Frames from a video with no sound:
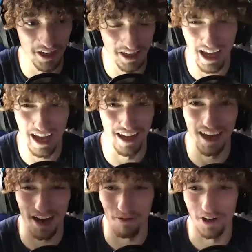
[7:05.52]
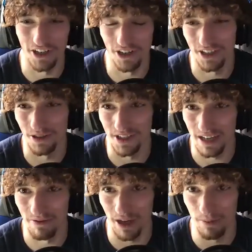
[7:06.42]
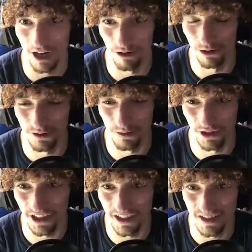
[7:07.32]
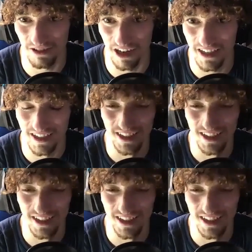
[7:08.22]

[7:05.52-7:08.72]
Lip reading: yeah, I would. You could do the same vampire rules with police, right?